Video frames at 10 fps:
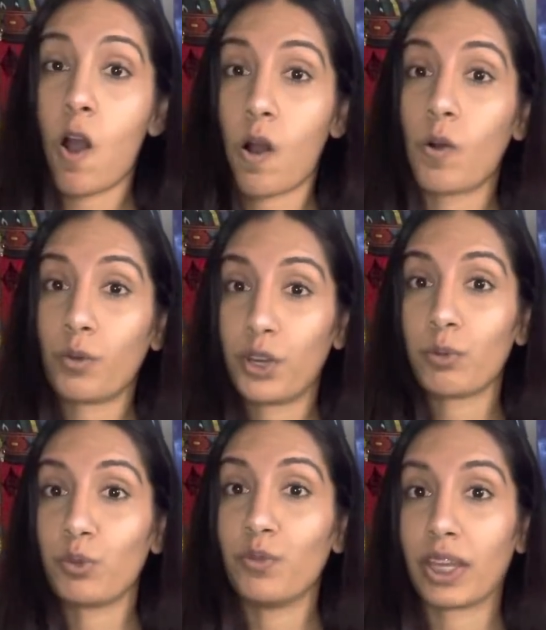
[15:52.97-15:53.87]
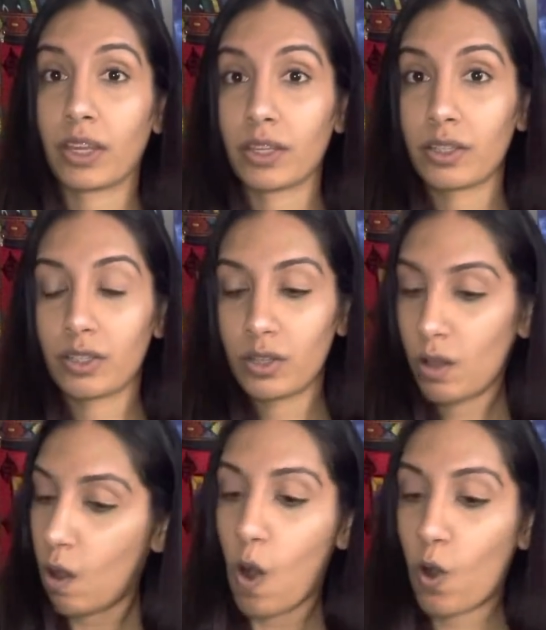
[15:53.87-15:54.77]
Oh, they're moving.
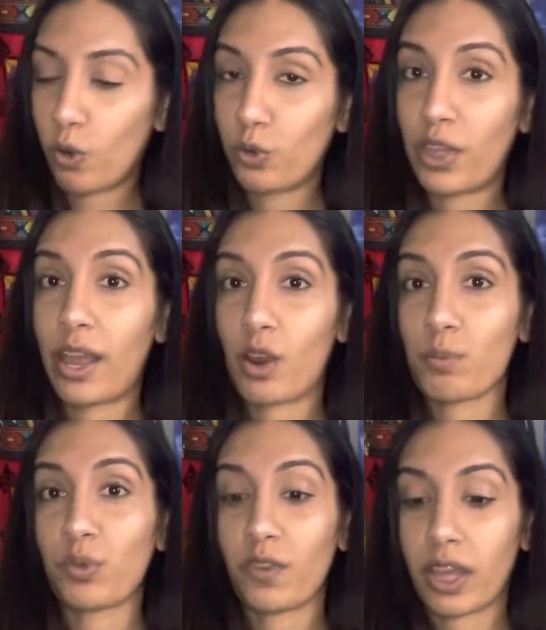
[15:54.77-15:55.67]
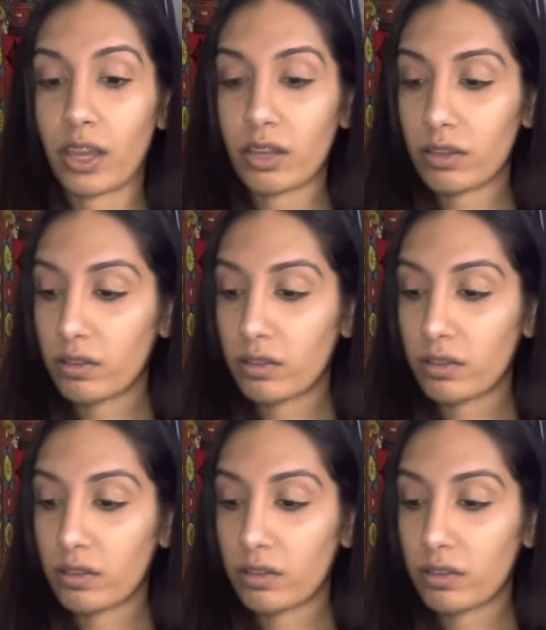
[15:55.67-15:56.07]
Oh, they are moving.